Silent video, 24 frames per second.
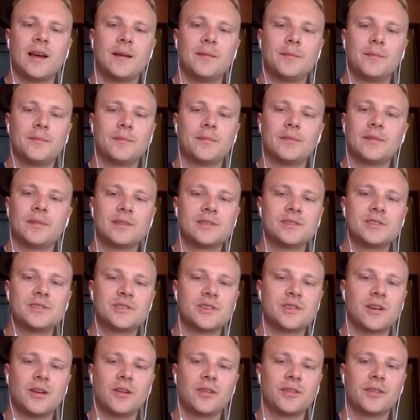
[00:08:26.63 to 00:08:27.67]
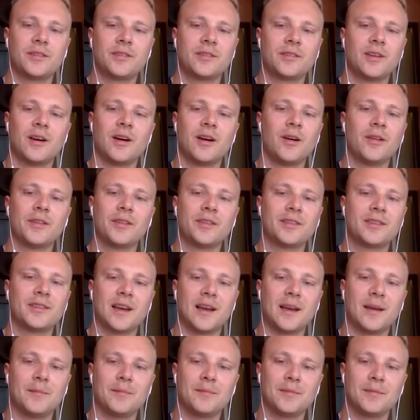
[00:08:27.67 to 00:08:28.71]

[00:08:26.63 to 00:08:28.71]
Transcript: time. It's all the time.